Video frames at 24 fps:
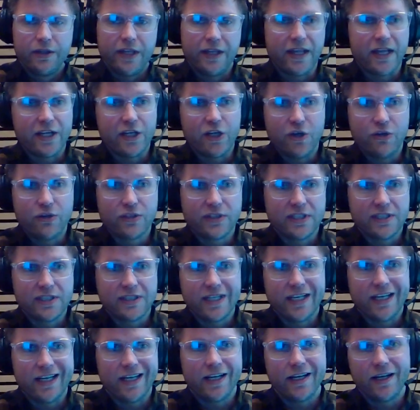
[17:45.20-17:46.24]
then use this
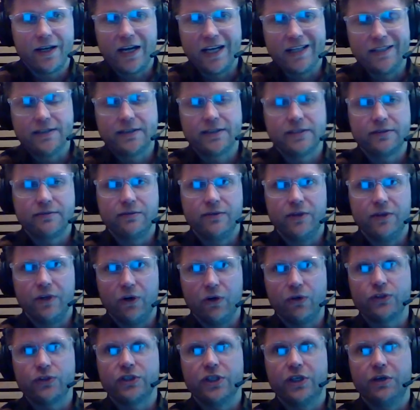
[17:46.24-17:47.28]
data and
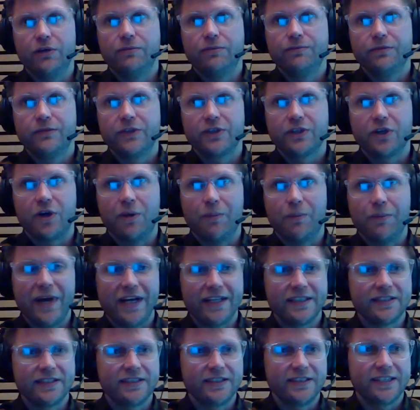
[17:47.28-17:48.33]
also
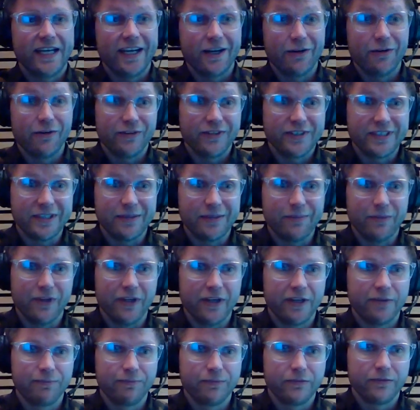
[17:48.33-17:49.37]
competitive data of a
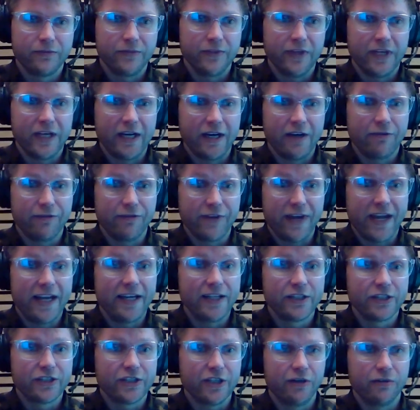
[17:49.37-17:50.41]
similar vein.
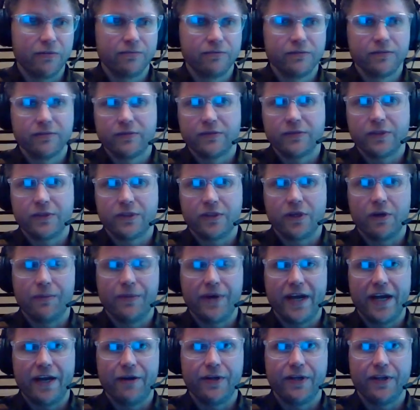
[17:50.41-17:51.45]
So
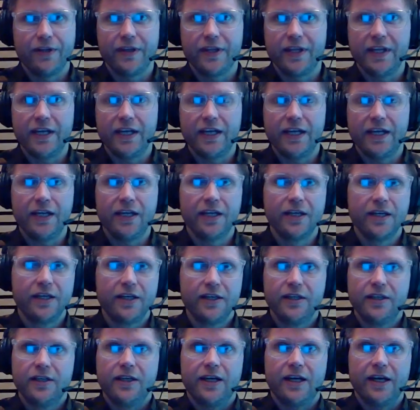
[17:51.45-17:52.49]
comparing the
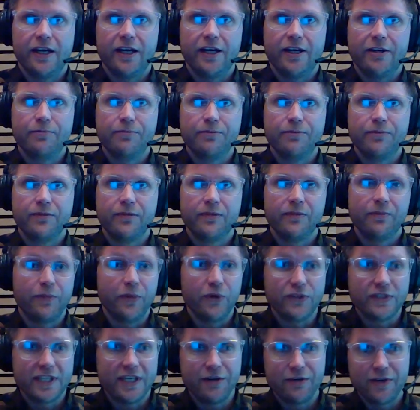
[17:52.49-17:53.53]

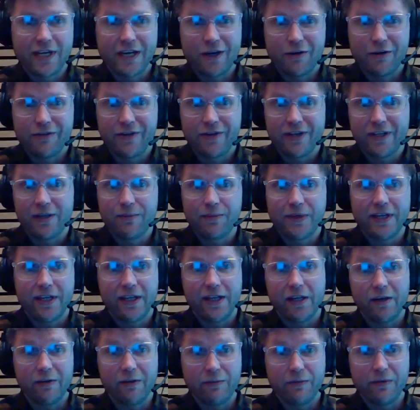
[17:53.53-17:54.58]
Boots Hearing Care
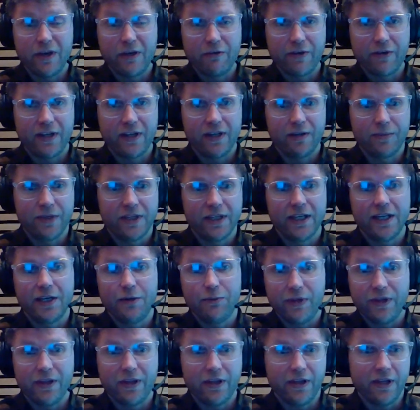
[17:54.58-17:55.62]
availability
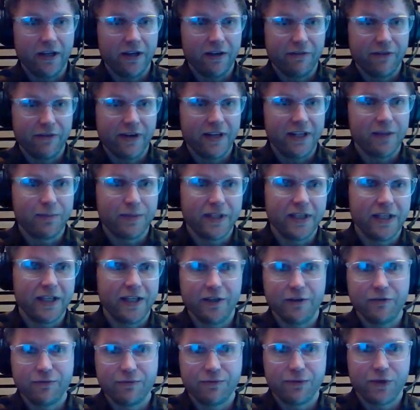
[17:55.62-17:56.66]
with the availability
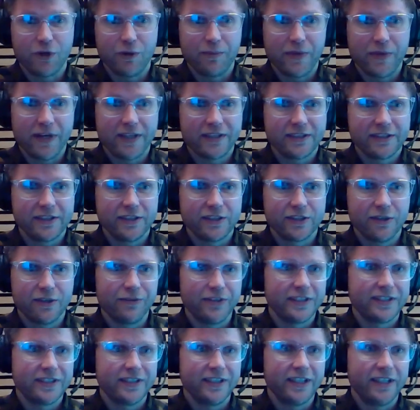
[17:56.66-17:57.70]
of competitors.
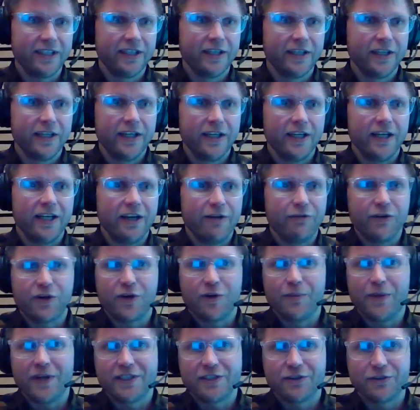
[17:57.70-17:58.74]
Obviously, if a
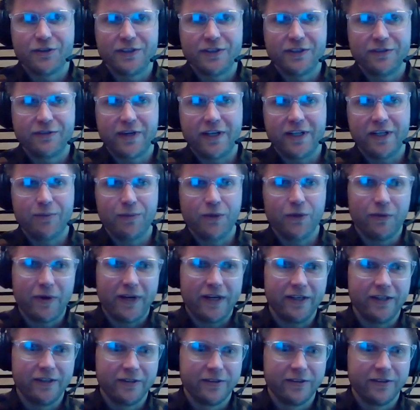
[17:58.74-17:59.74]
competitor is available when